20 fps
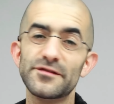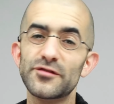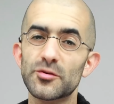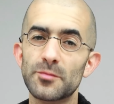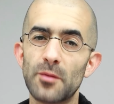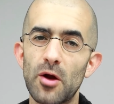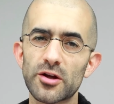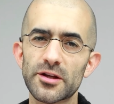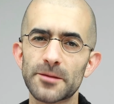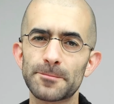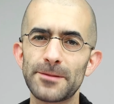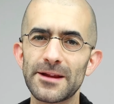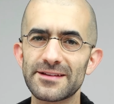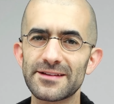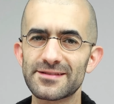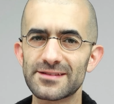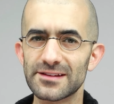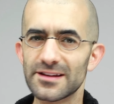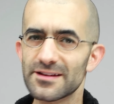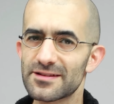of your
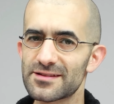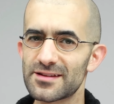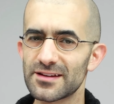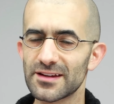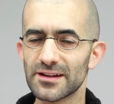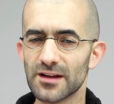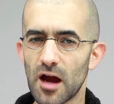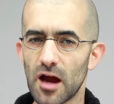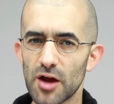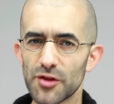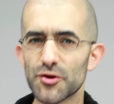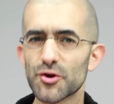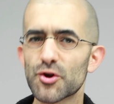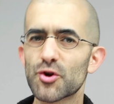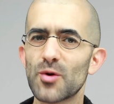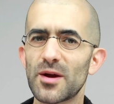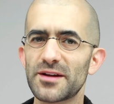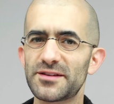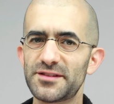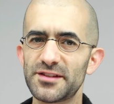marketplace listing and other
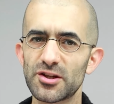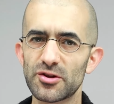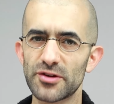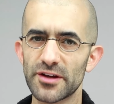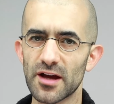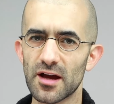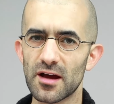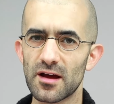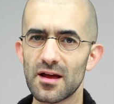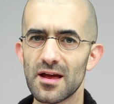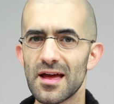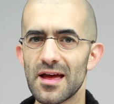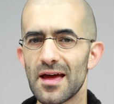criteria,